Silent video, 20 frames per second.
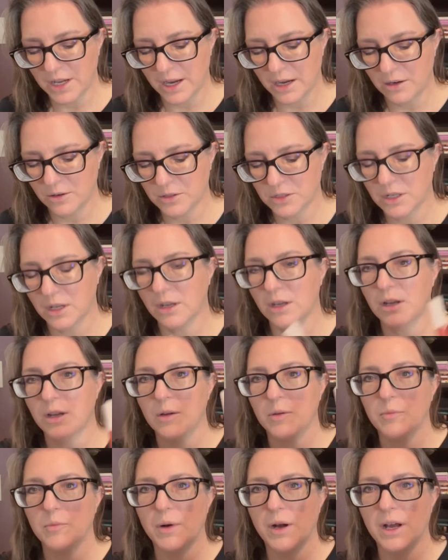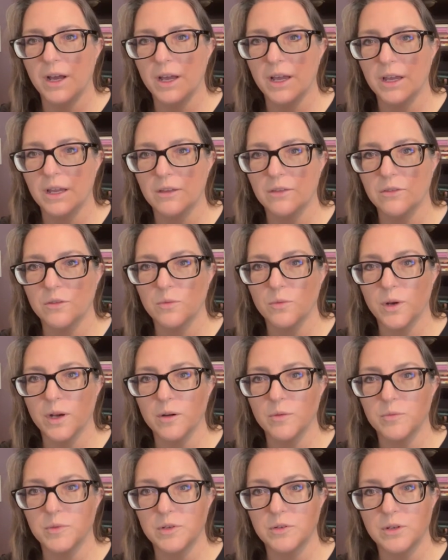out by the
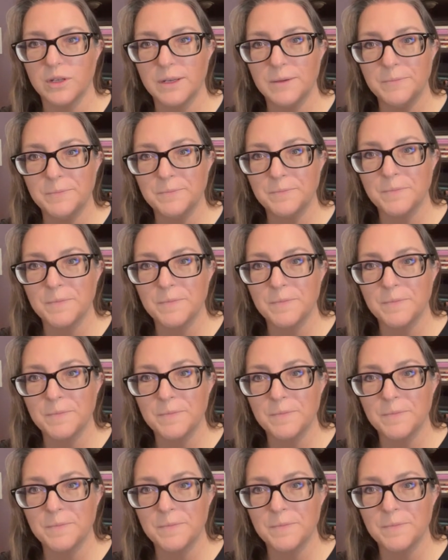Rare Beauty.